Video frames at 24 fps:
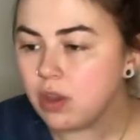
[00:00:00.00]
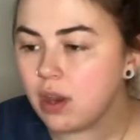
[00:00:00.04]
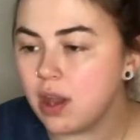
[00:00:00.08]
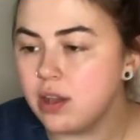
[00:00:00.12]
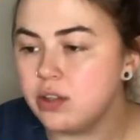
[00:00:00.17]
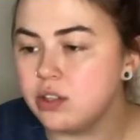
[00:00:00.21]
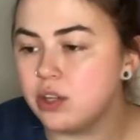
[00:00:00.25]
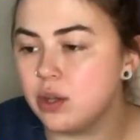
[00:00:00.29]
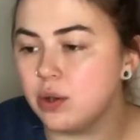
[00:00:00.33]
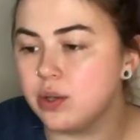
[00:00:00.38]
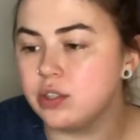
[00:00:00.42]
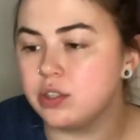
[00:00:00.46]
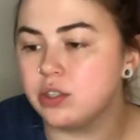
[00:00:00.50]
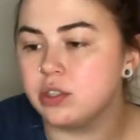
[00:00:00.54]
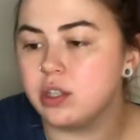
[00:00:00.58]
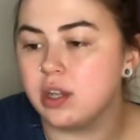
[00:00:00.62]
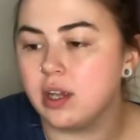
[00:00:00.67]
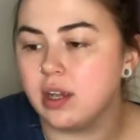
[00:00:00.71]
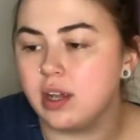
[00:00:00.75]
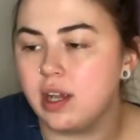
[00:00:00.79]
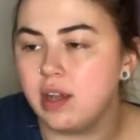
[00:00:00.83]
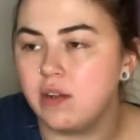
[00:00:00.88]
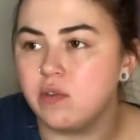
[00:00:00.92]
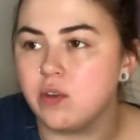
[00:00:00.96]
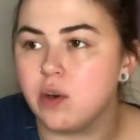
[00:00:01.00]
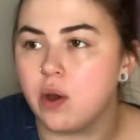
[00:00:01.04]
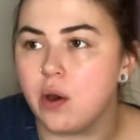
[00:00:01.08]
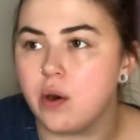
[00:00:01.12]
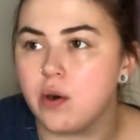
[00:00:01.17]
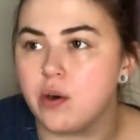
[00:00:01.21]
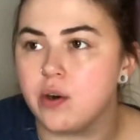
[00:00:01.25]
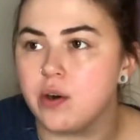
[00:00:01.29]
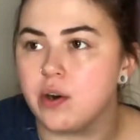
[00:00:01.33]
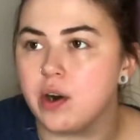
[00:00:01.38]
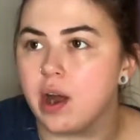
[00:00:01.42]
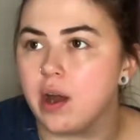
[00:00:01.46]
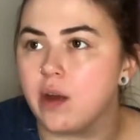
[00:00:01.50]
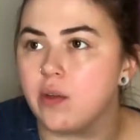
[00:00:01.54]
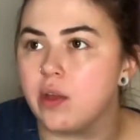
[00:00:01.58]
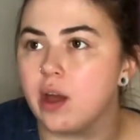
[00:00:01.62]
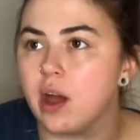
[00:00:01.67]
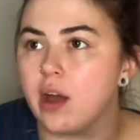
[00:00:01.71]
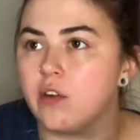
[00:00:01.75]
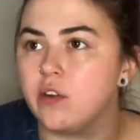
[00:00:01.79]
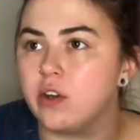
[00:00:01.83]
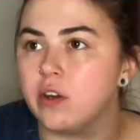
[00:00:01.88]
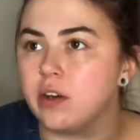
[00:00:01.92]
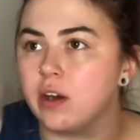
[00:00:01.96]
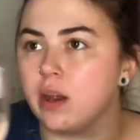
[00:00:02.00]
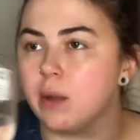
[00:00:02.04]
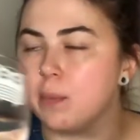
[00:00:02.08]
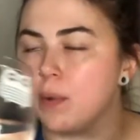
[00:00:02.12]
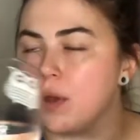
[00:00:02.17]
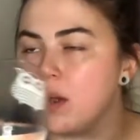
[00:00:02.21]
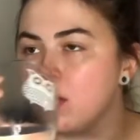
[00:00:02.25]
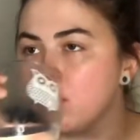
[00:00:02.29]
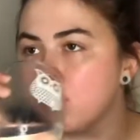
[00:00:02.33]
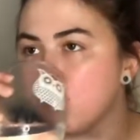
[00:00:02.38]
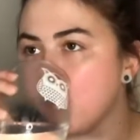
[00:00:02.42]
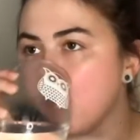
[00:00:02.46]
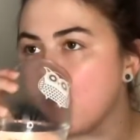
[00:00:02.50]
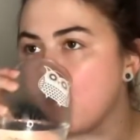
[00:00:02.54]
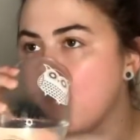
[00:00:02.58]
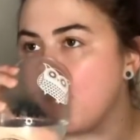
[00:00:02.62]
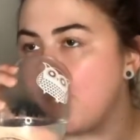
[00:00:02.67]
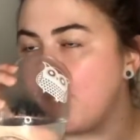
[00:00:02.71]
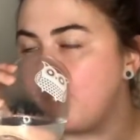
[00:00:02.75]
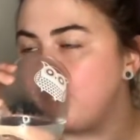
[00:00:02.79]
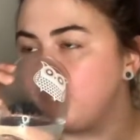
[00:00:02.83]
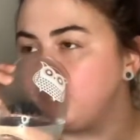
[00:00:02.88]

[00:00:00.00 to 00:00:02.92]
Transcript: And so it's just like even harder now that I didn't get paid correctly.